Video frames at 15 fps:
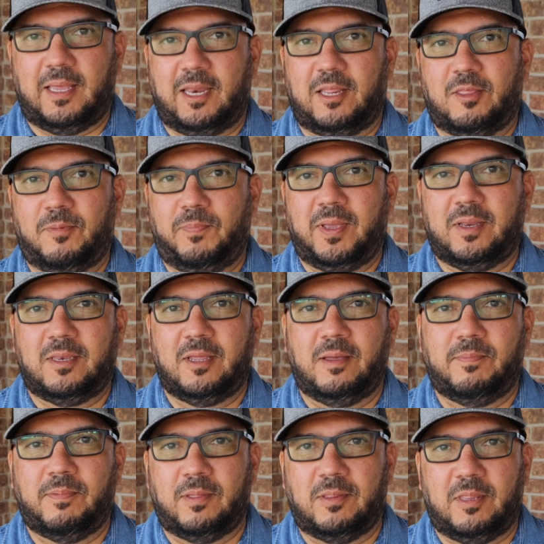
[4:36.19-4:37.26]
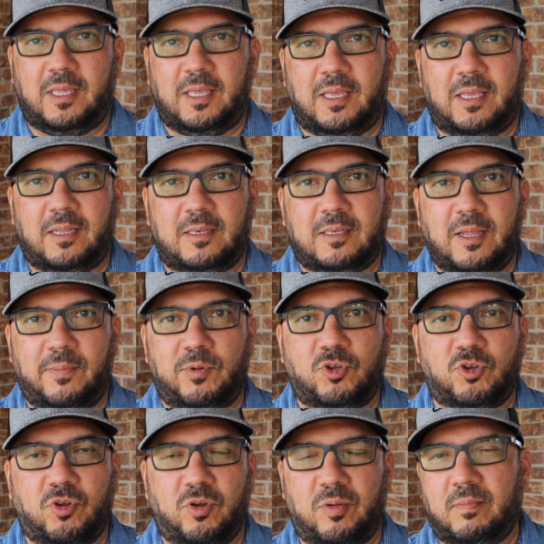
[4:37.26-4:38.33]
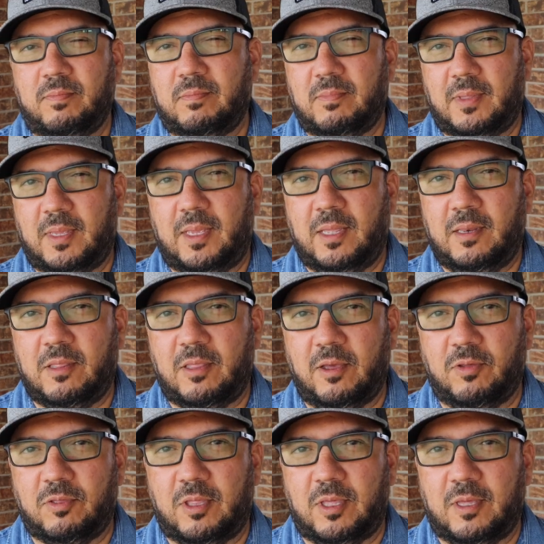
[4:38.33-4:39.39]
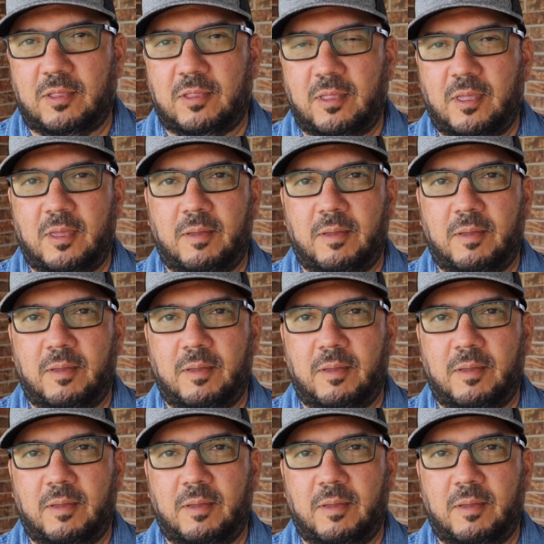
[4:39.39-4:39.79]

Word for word: it has picked up the temperature in Celsius.